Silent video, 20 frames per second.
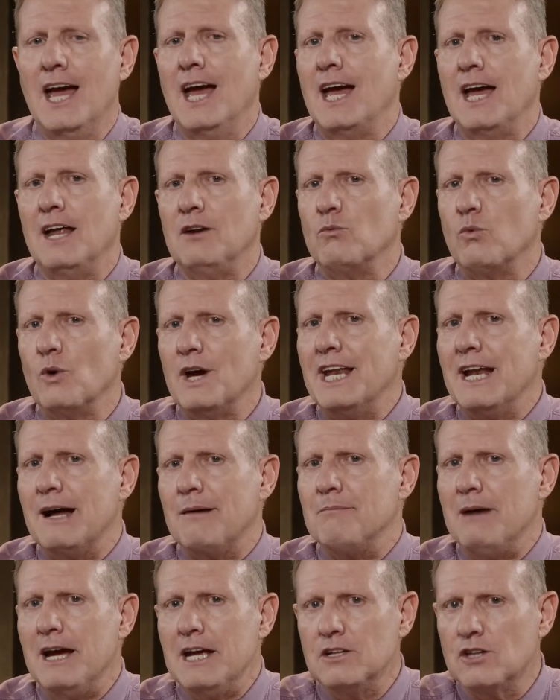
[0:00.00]
And when I
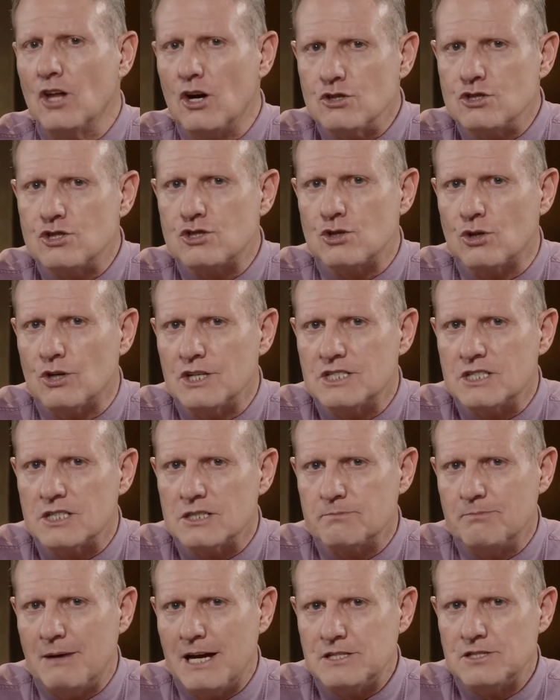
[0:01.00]
made those
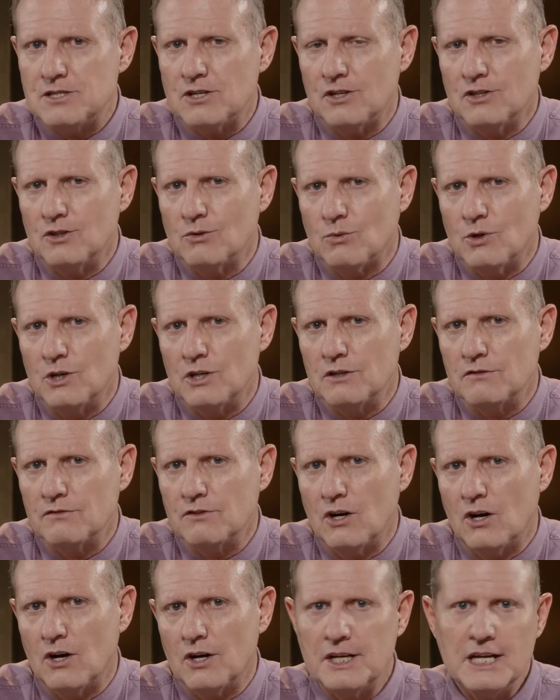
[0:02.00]
choices based on the Word of
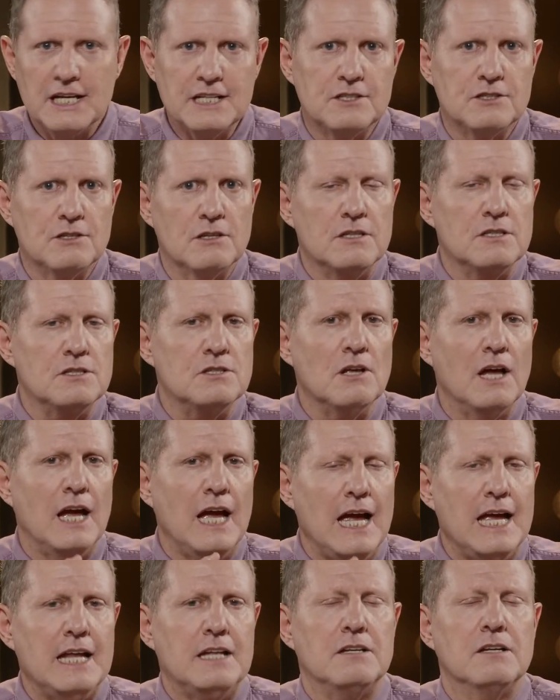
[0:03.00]
God,
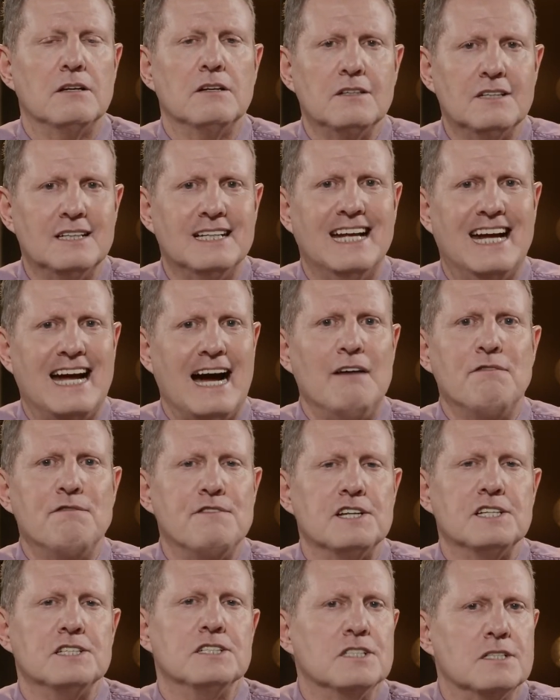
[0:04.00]
it
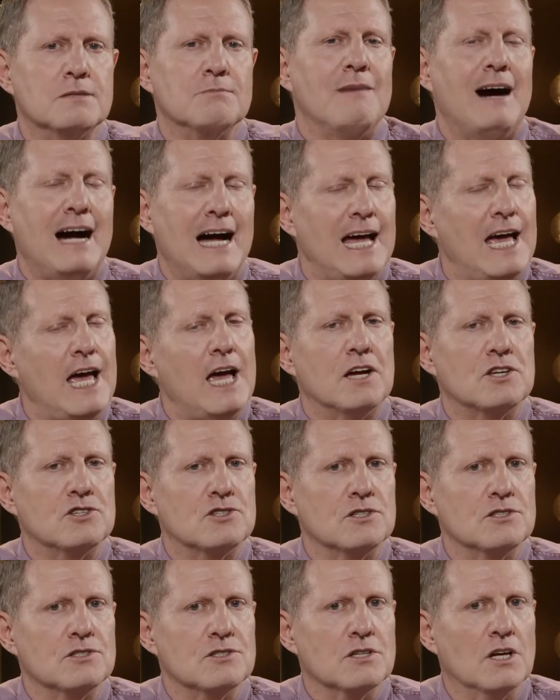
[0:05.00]
governed my
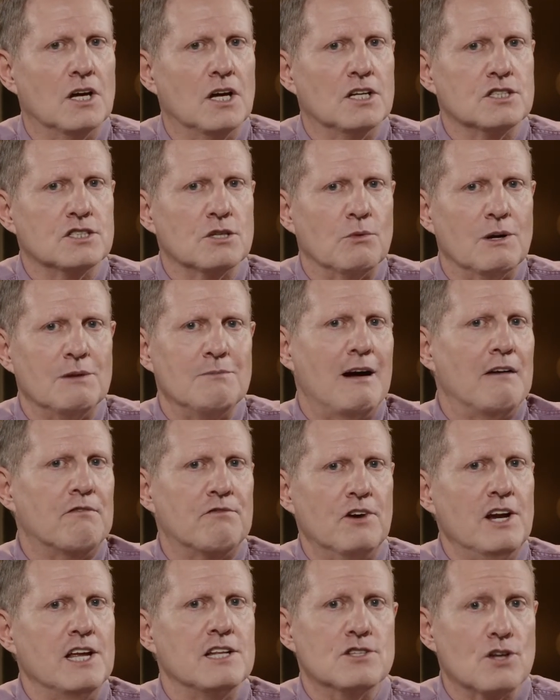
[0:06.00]
actions. So when my
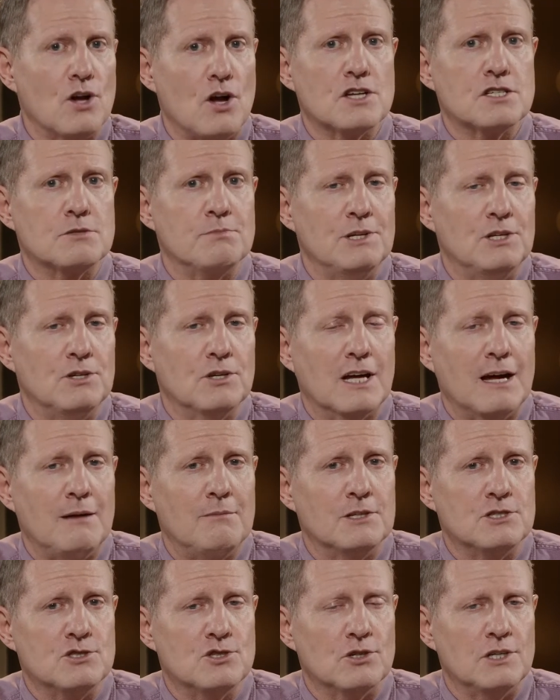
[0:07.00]
friends asked me to
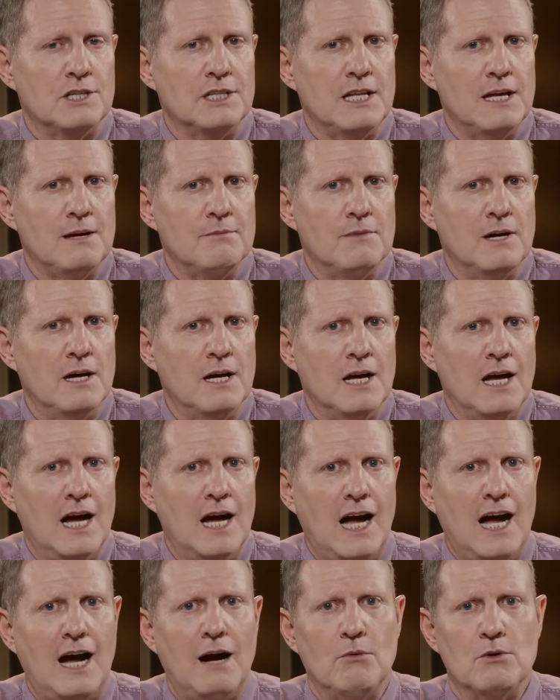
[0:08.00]
come and join them,
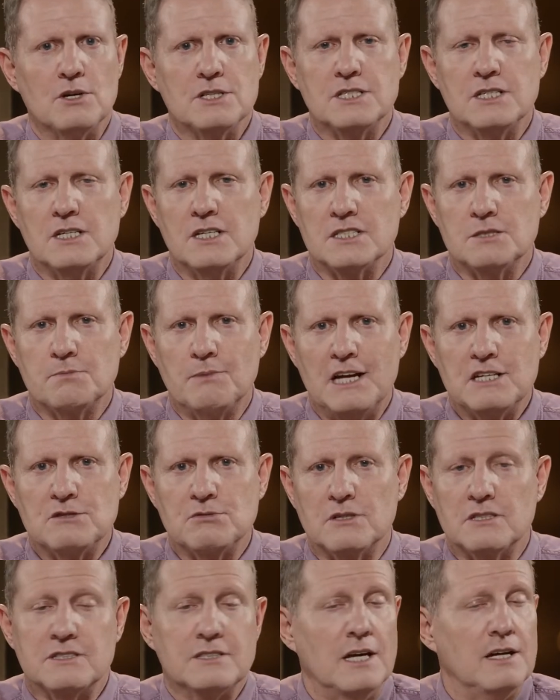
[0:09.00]
I was in a space
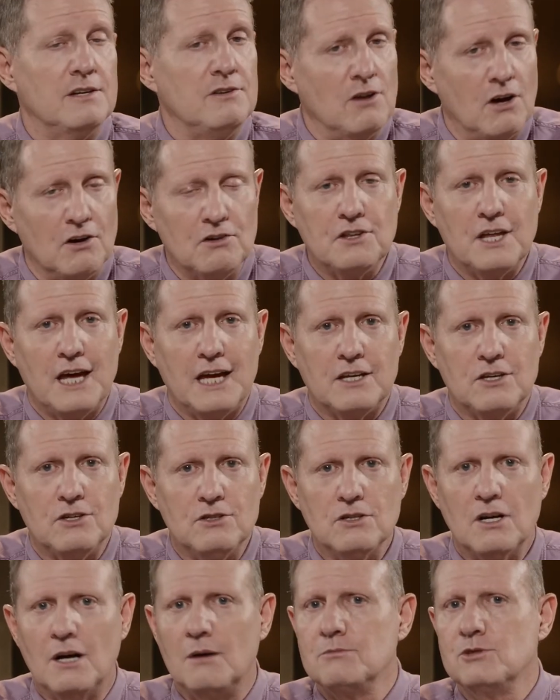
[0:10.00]
where I say, no, thank
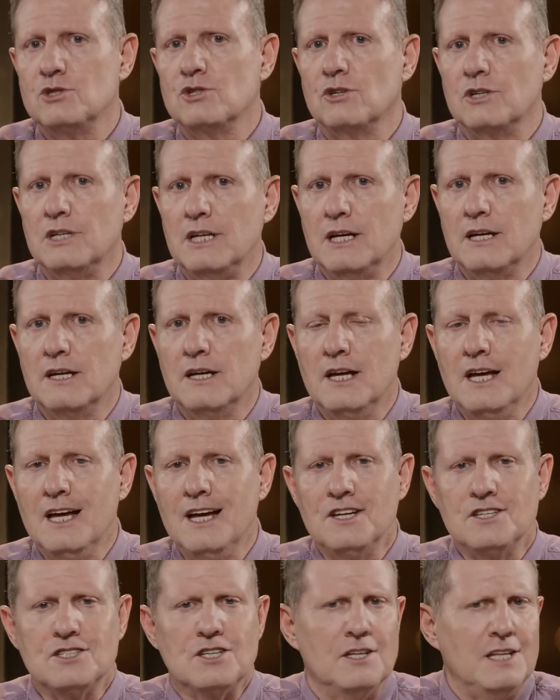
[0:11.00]
you, I'm joining.
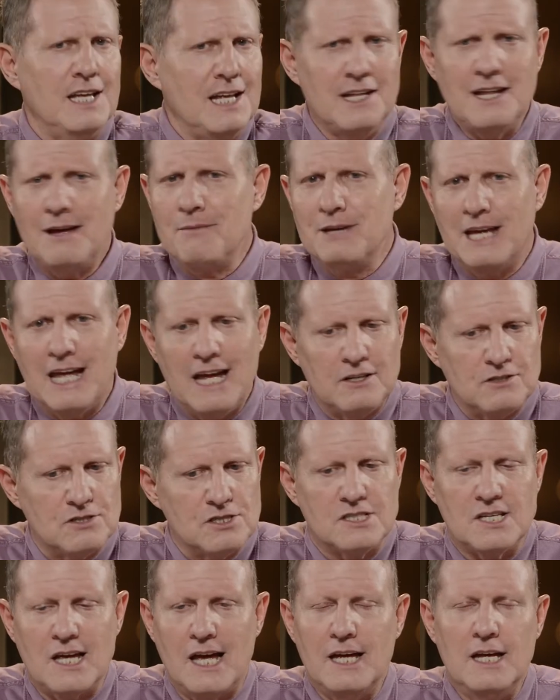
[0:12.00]
So then they began to
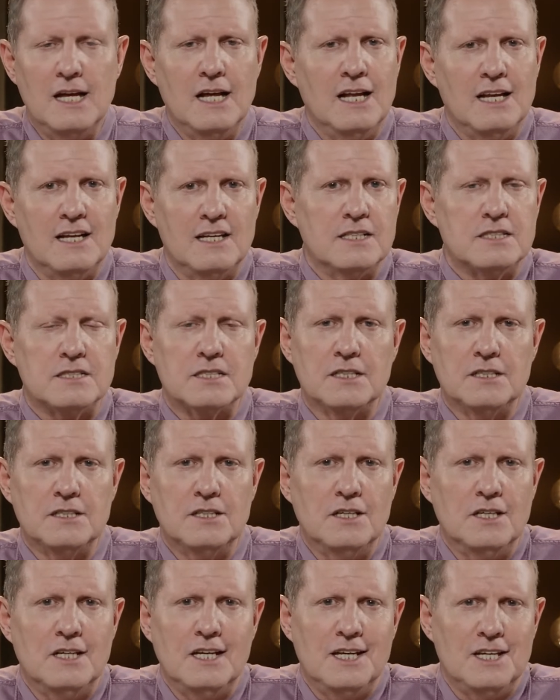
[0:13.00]
say, listen,
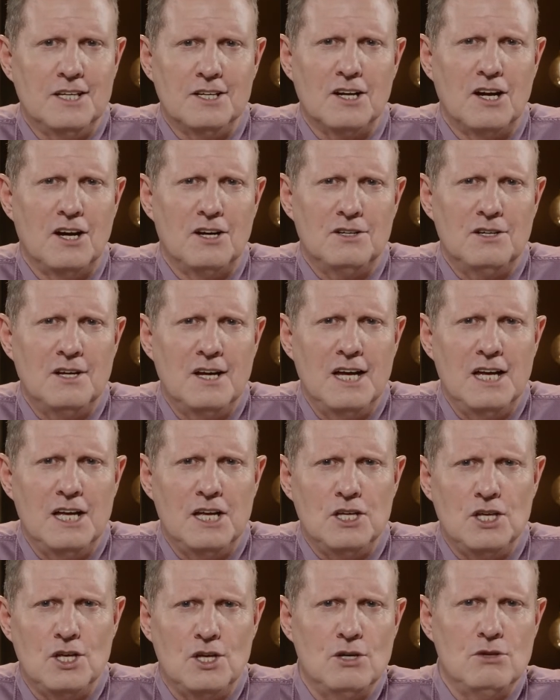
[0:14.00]

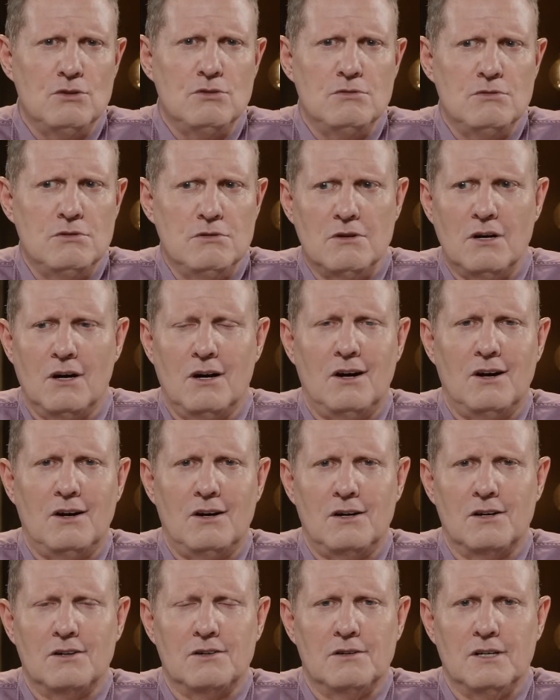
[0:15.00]
you
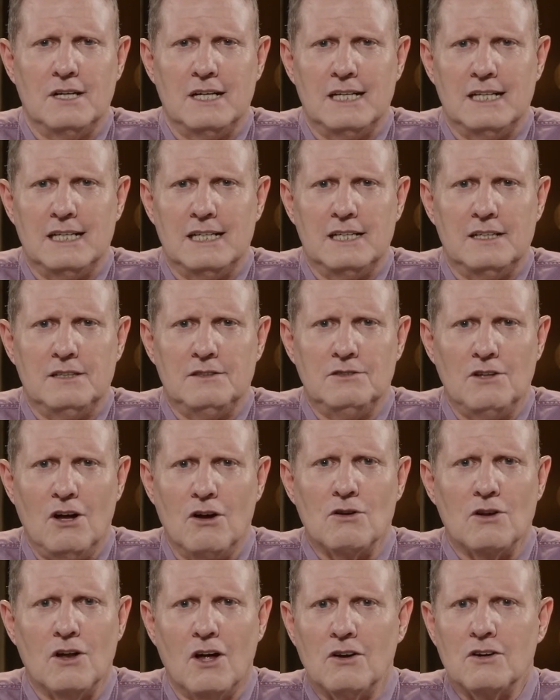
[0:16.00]
are
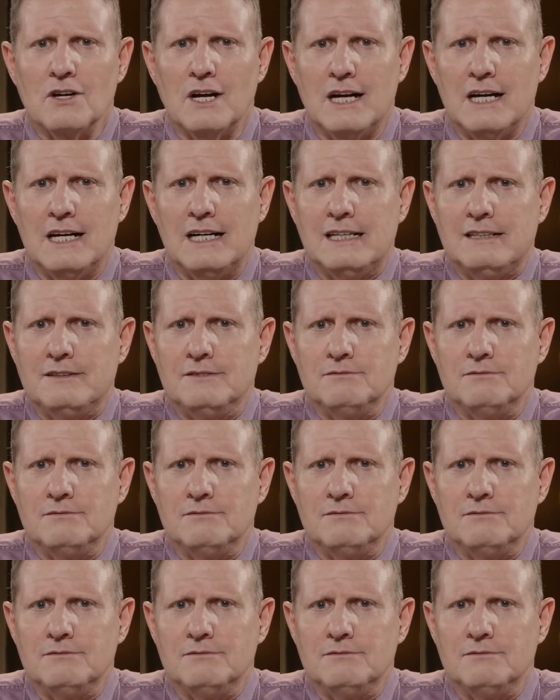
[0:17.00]
no longer